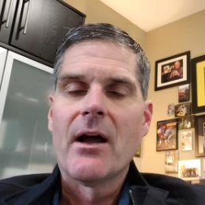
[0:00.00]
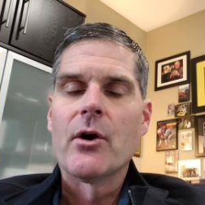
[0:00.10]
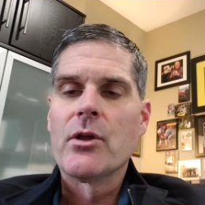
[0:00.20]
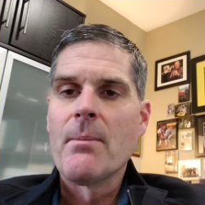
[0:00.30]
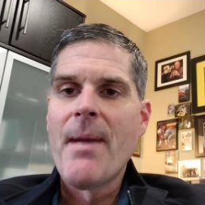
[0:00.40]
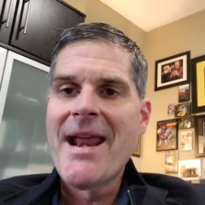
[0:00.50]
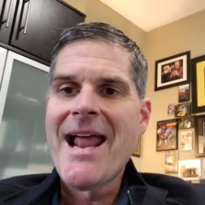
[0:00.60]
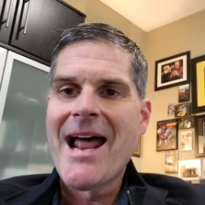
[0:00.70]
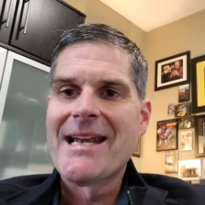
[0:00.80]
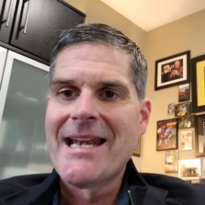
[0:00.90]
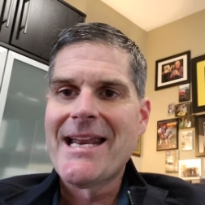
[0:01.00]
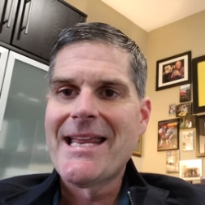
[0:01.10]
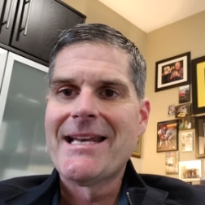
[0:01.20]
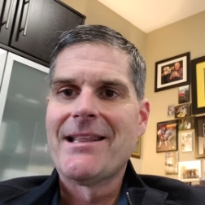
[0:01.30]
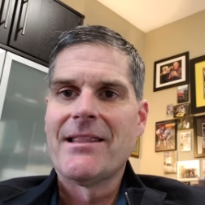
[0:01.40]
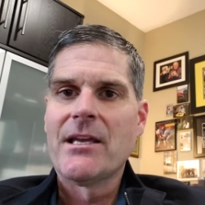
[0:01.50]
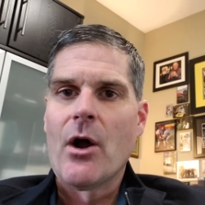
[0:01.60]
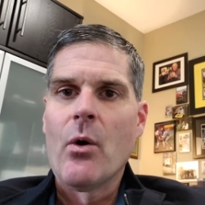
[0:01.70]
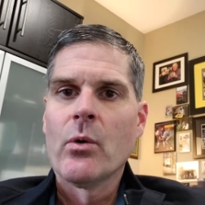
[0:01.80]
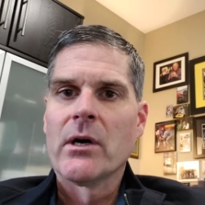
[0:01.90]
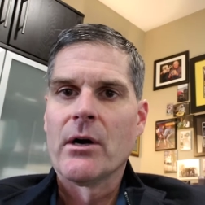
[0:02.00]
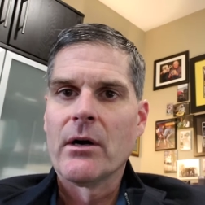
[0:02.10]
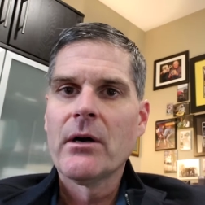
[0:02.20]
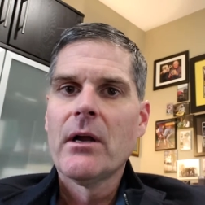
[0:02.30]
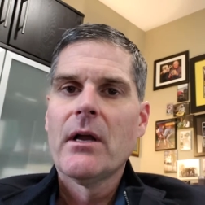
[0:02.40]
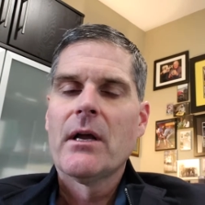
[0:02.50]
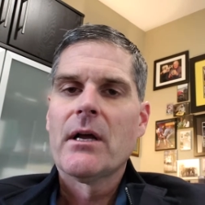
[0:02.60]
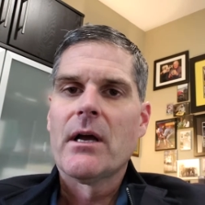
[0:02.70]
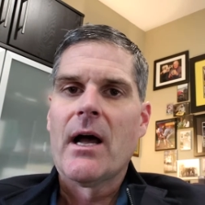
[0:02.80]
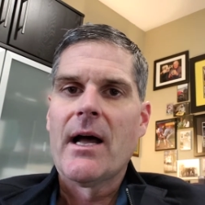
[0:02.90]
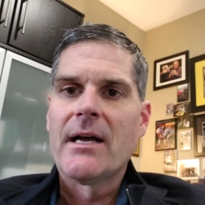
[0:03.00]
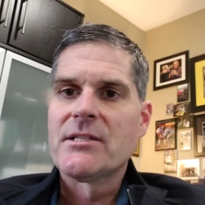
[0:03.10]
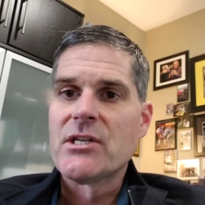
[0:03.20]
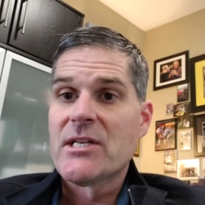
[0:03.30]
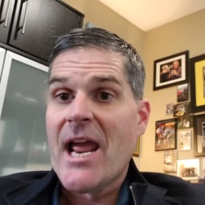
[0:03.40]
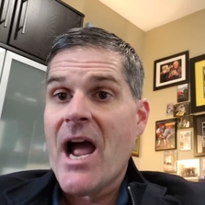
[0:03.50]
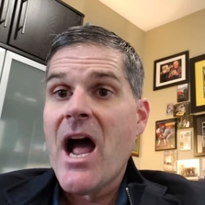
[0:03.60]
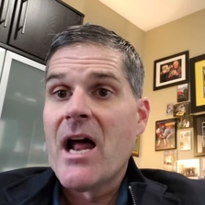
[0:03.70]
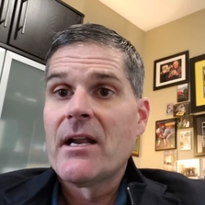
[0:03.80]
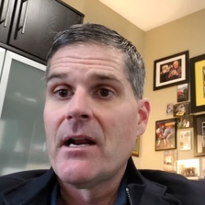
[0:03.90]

or you may not need the owner uh, to stay on.